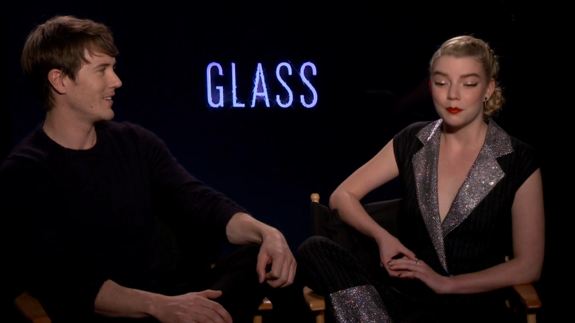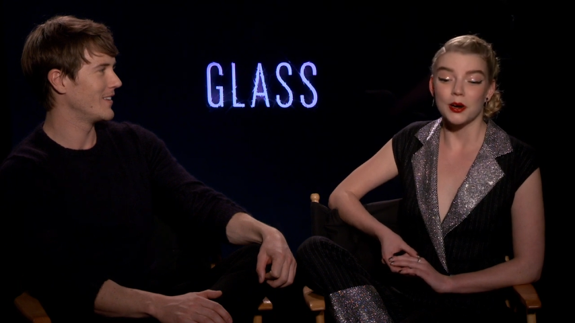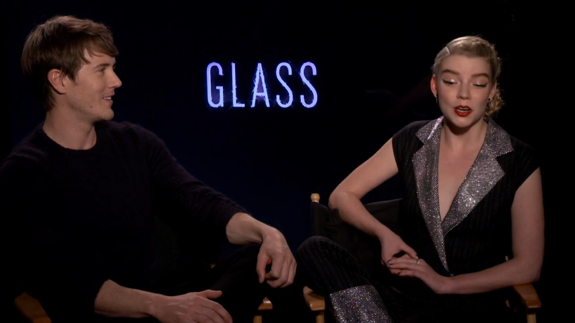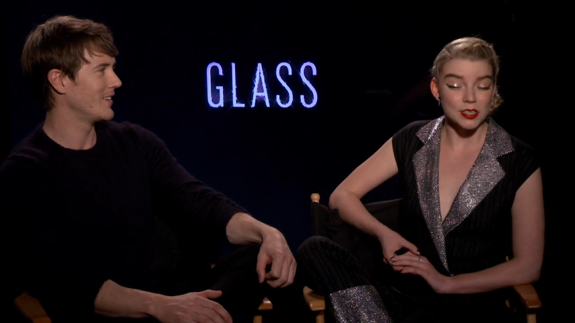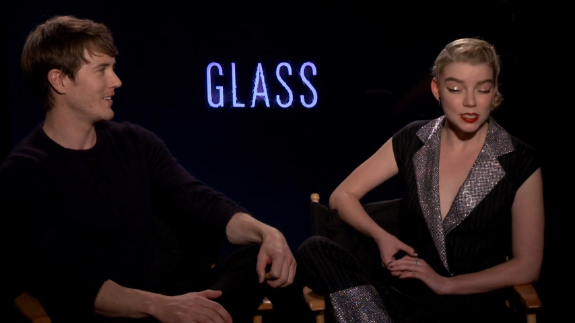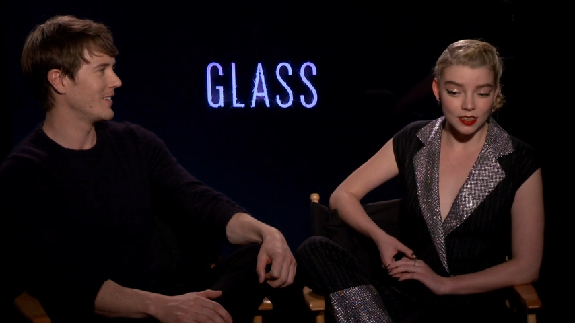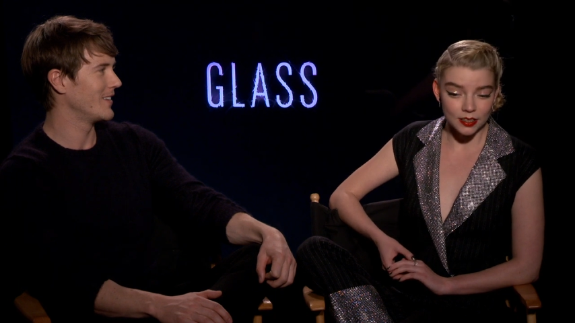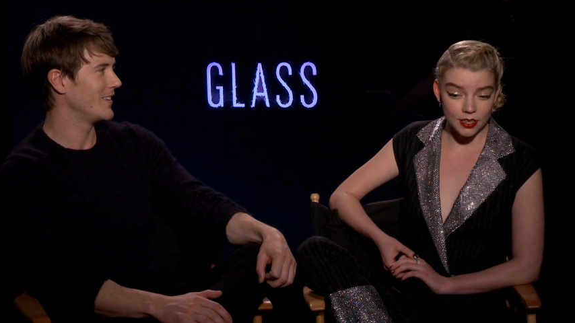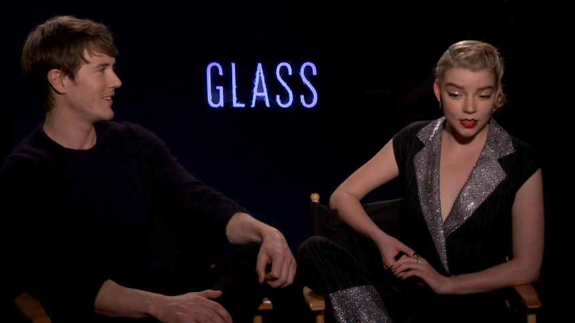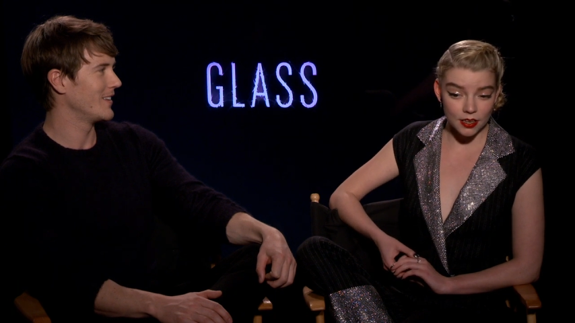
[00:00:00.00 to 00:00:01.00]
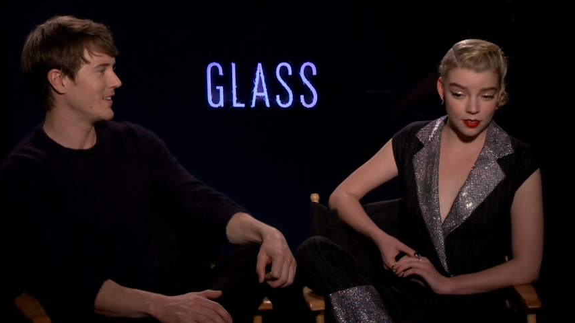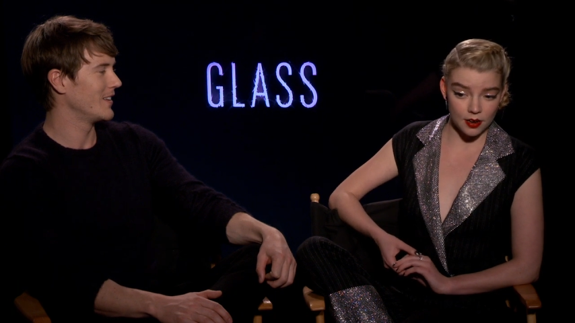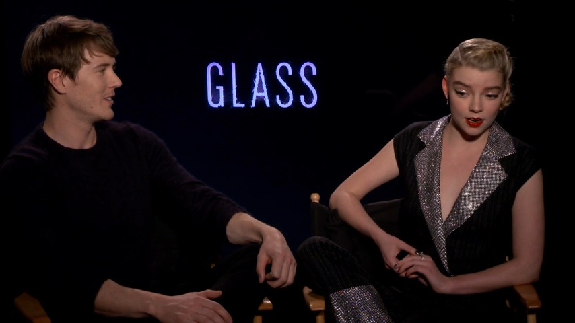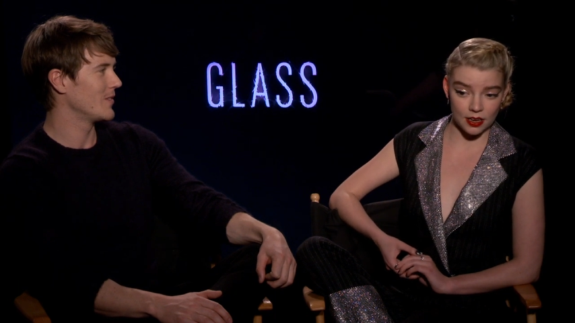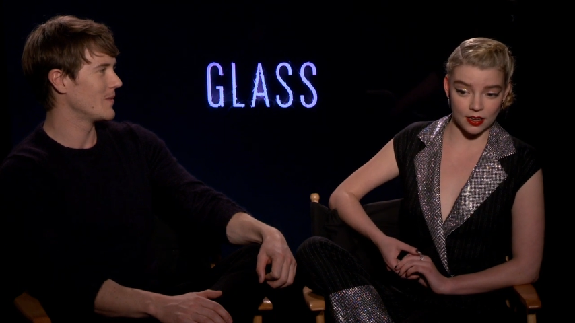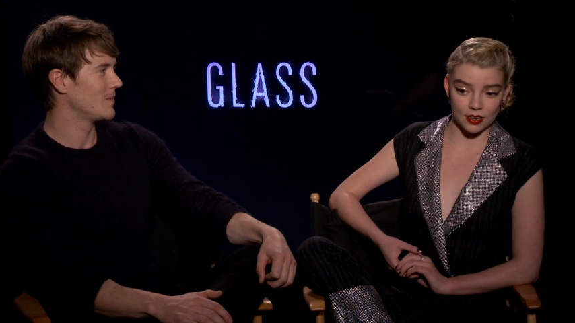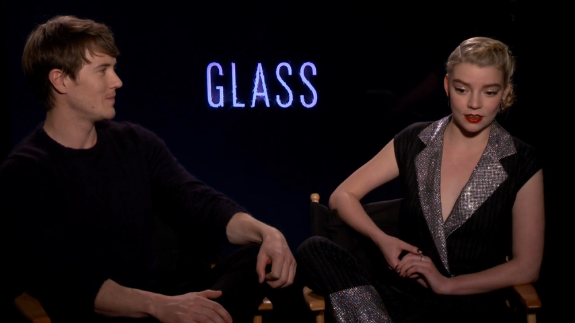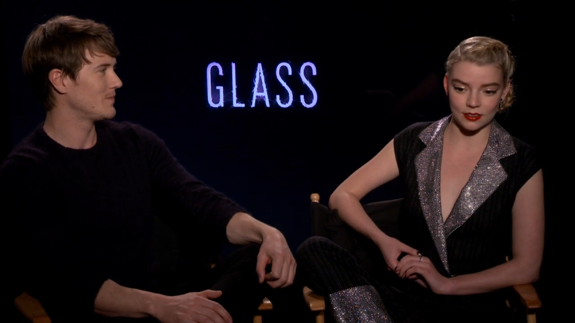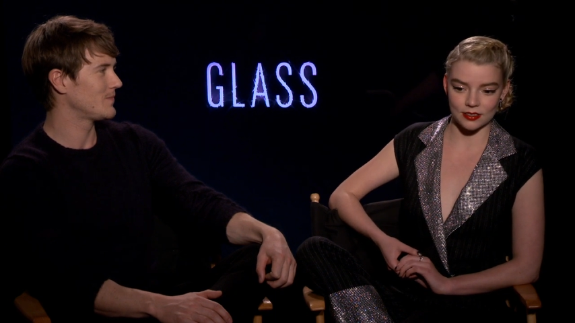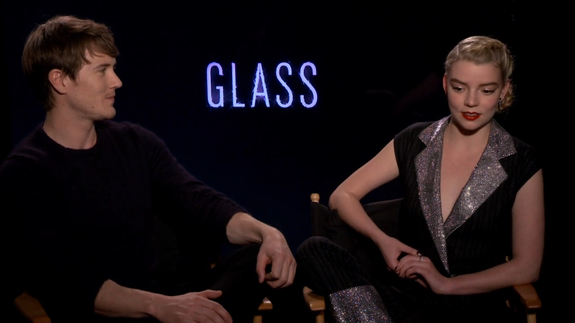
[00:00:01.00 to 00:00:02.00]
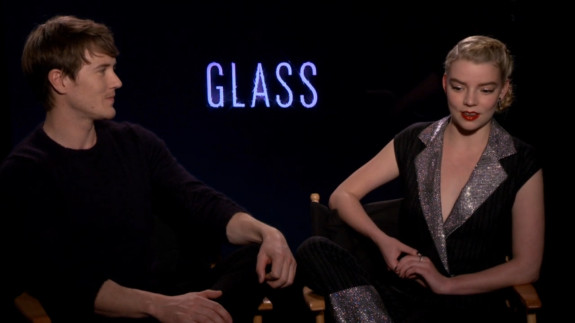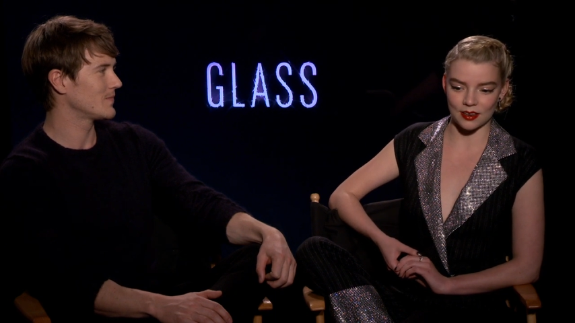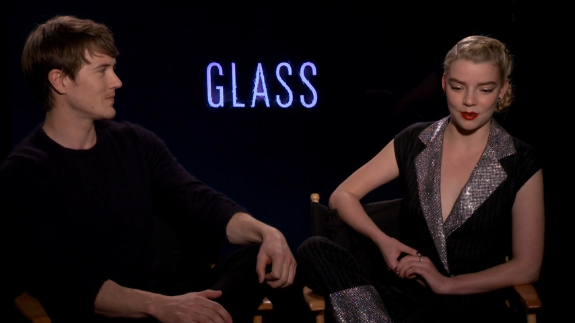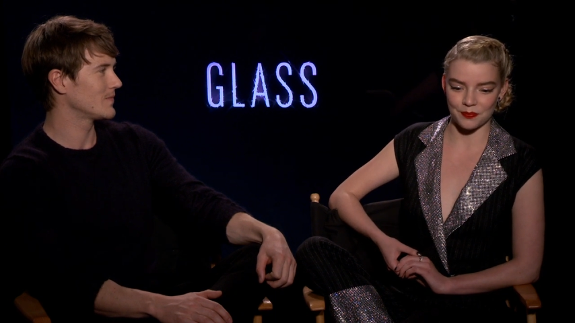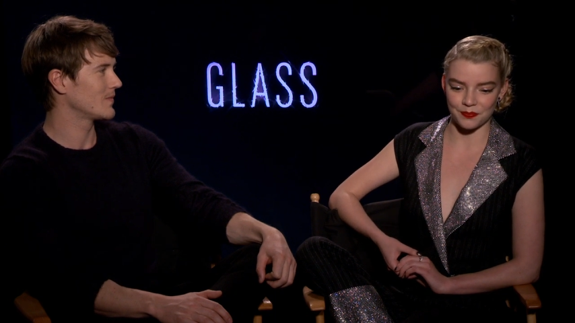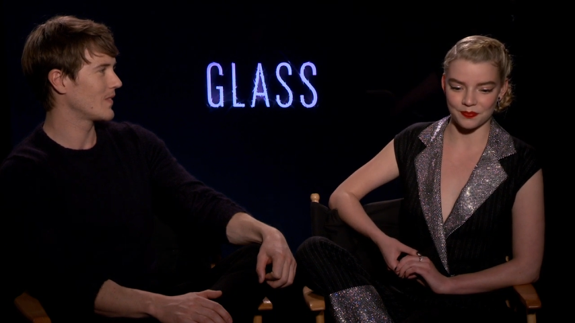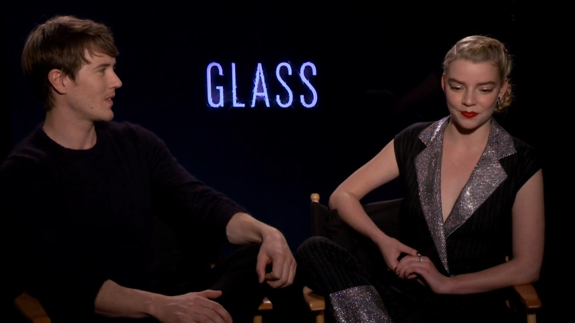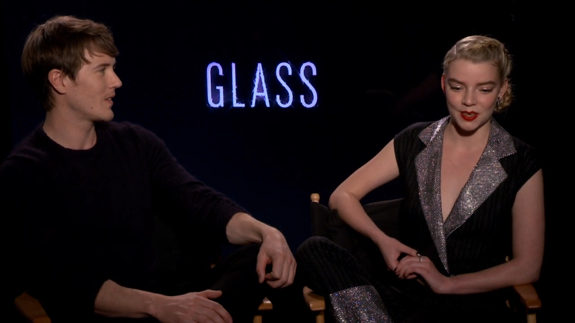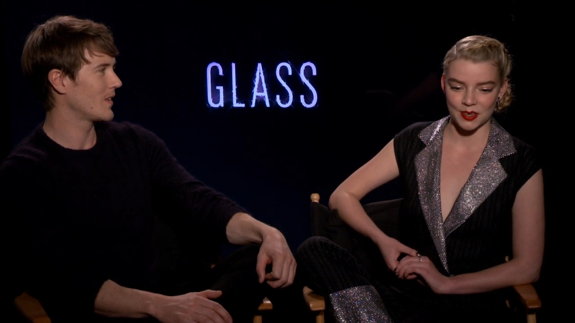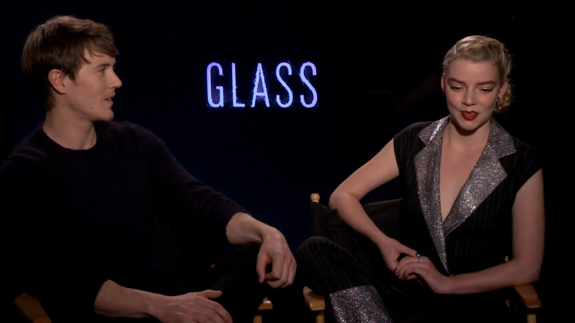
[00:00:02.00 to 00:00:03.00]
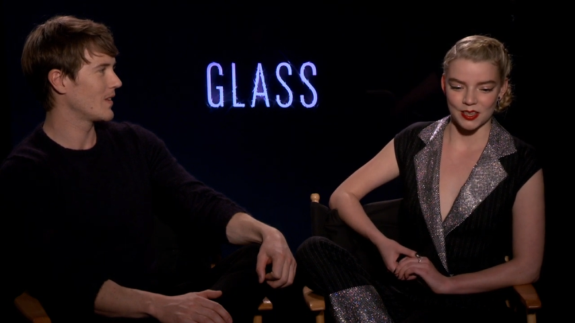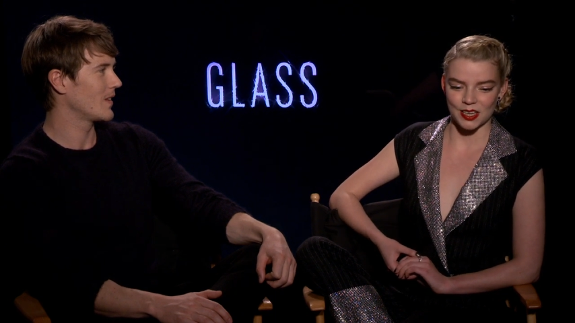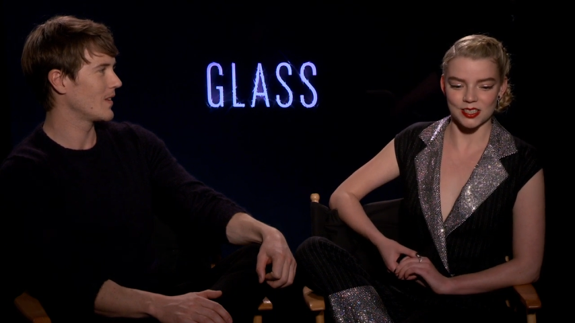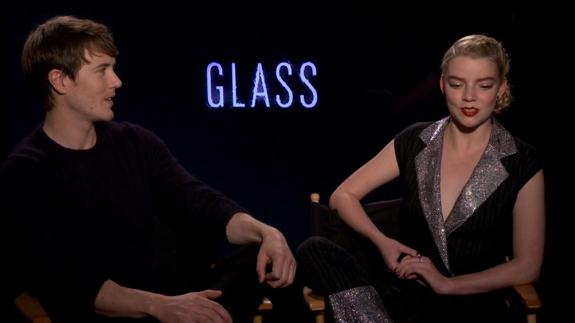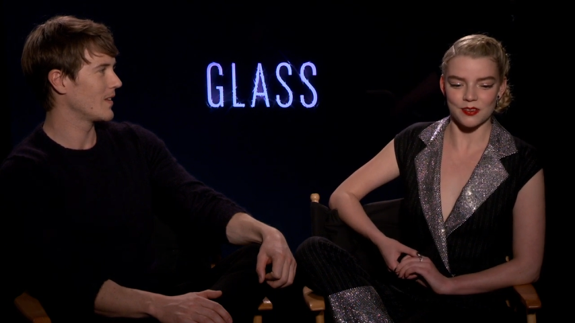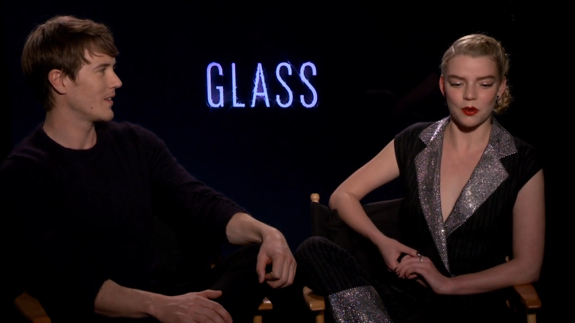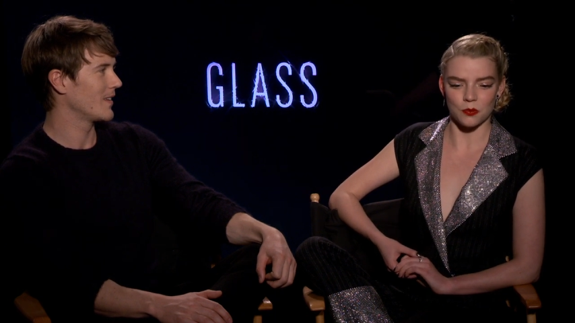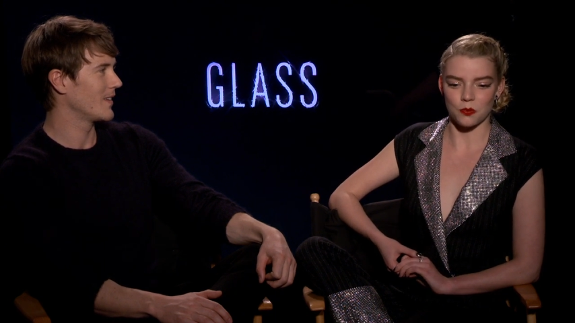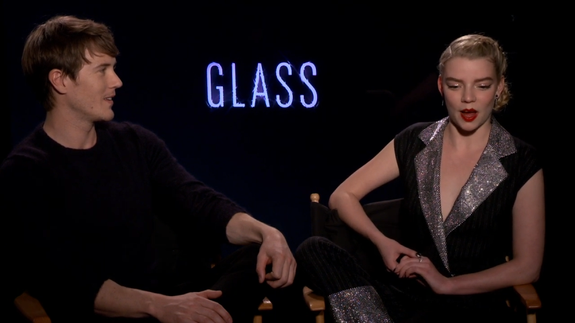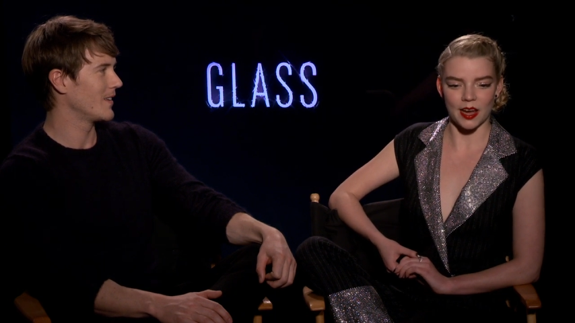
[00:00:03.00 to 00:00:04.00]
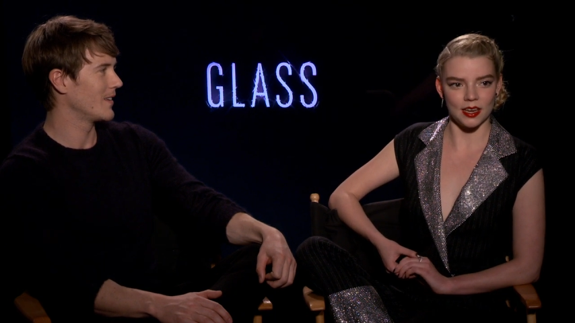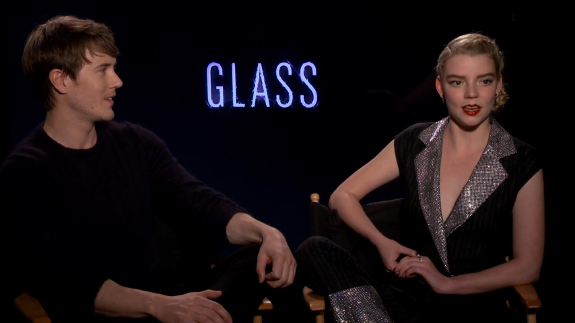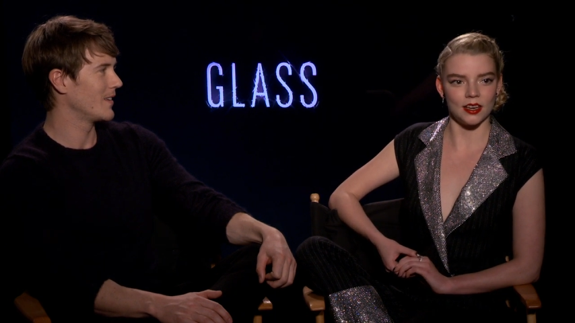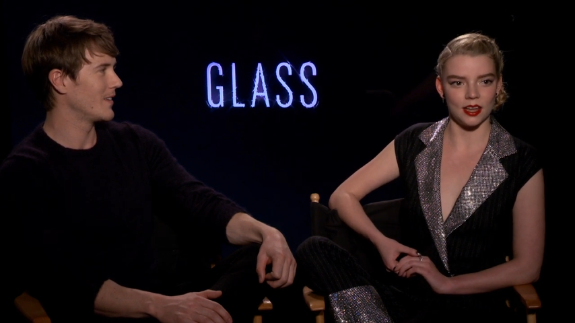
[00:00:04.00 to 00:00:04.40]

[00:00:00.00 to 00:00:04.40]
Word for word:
Speaker 1: personally cathartic, and um, it just felt weighty.